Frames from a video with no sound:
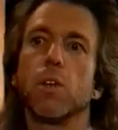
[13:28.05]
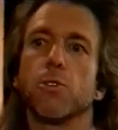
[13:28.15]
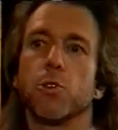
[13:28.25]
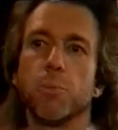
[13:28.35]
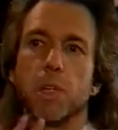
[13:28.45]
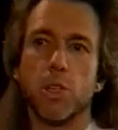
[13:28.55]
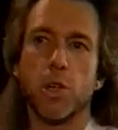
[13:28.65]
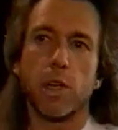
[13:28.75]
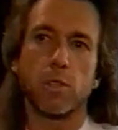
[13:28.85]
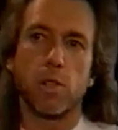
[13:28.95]
through many
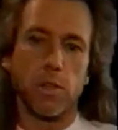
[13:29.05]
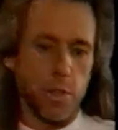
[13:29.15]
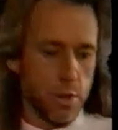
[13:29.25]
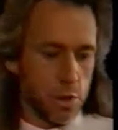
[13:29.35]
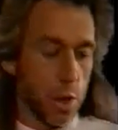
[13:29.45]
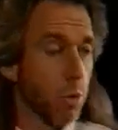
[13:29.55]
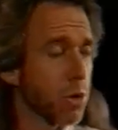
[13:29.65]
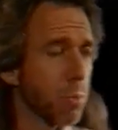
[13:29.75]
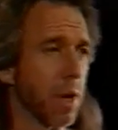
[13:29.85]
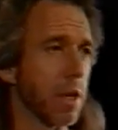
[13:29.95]
translations. Some were
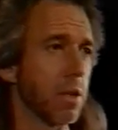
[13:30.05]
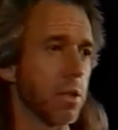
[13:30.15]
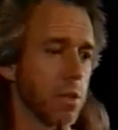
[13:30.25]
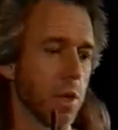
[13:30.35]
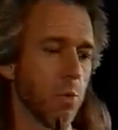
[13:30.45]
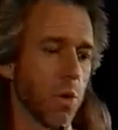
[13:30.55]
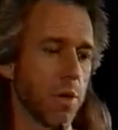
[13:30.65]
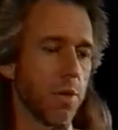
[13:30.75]
Tibetan, some were